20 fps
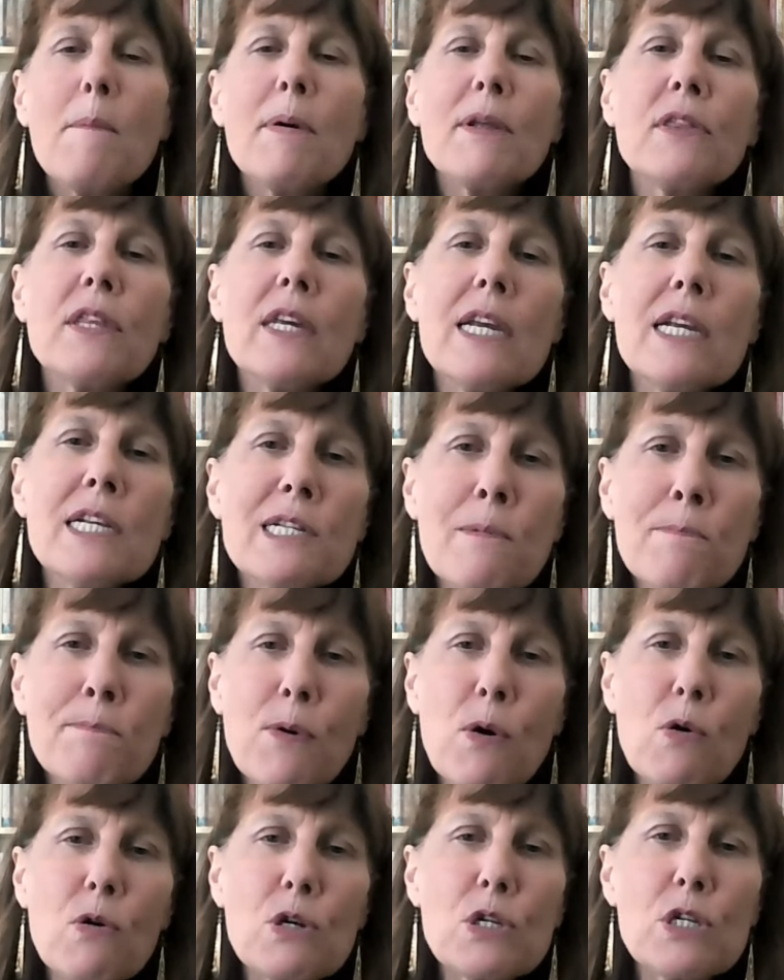But these are
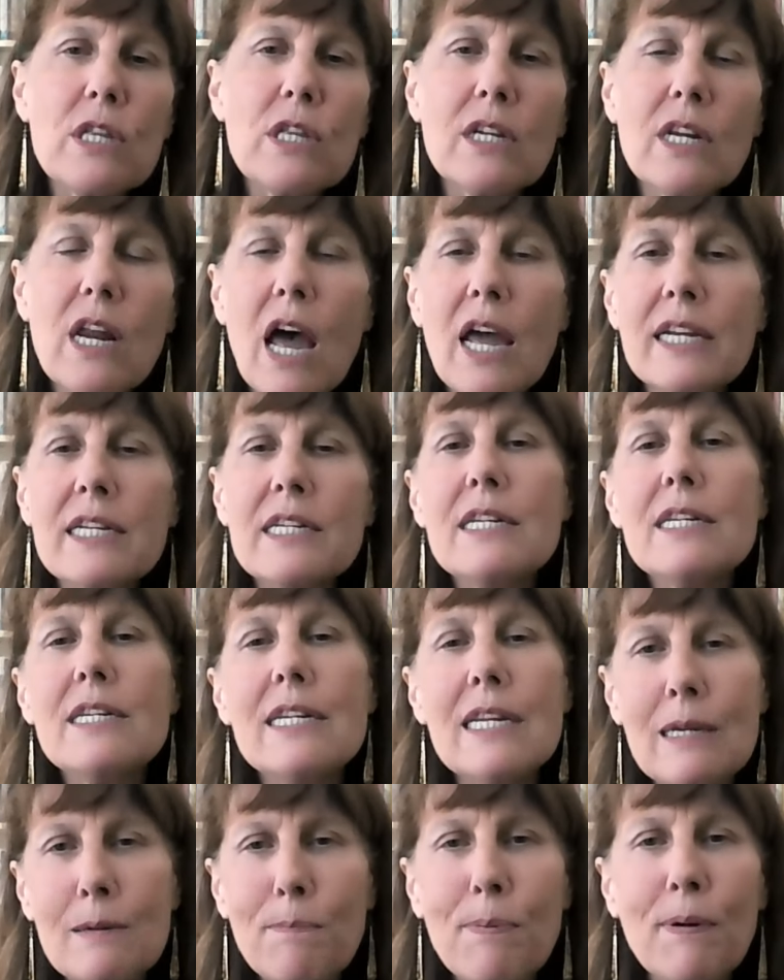books that I
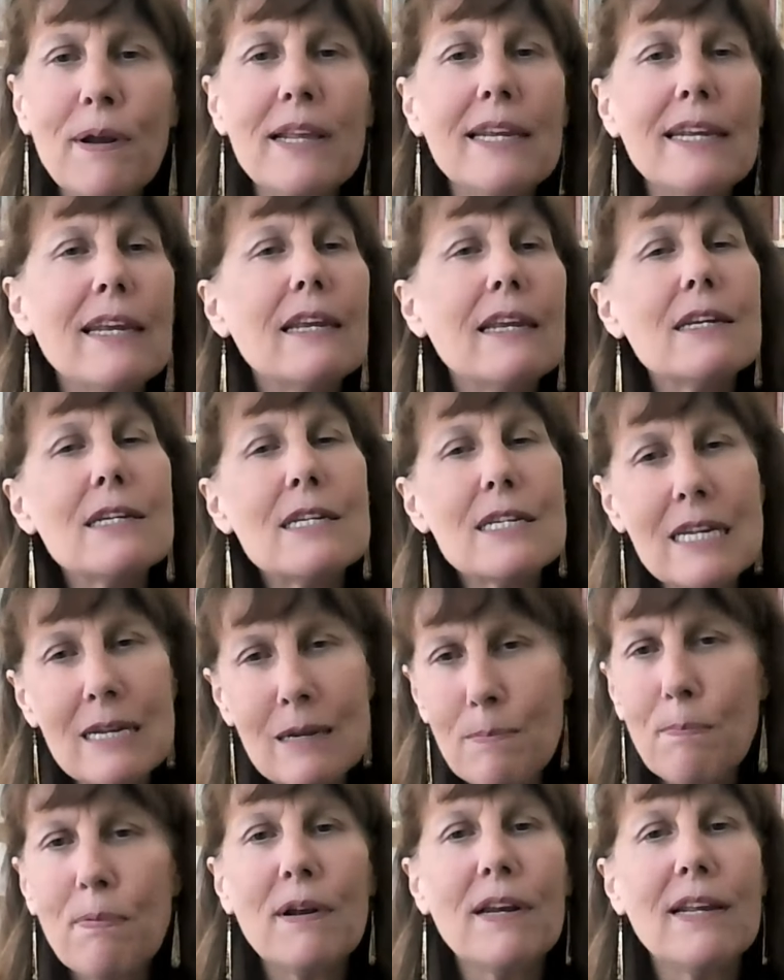deeply,
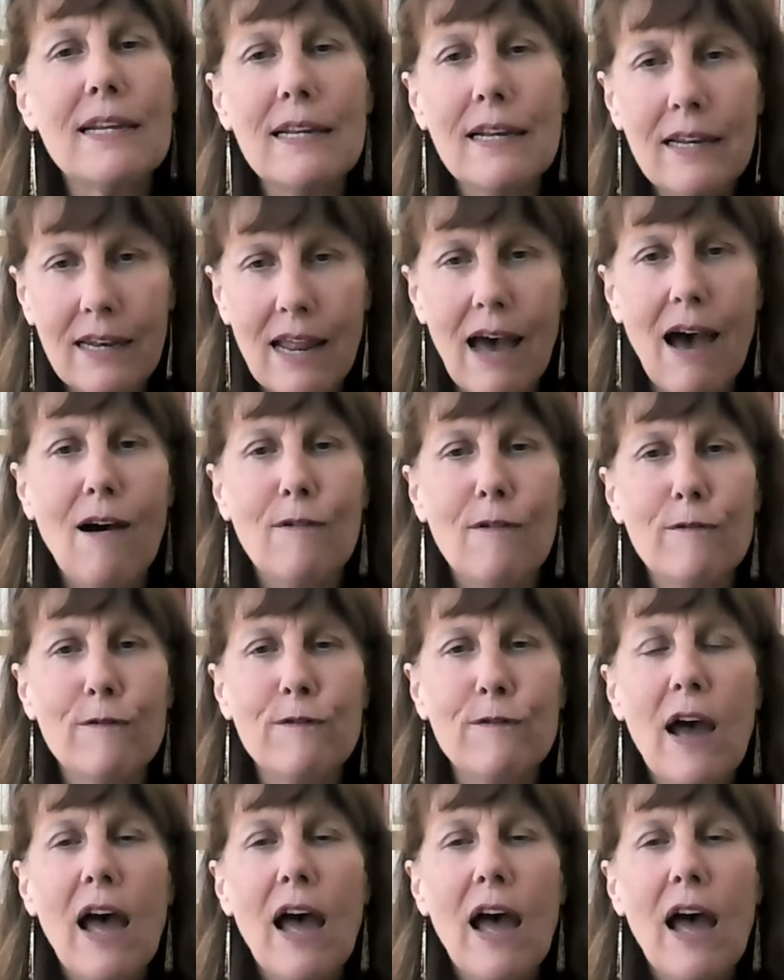deeply love.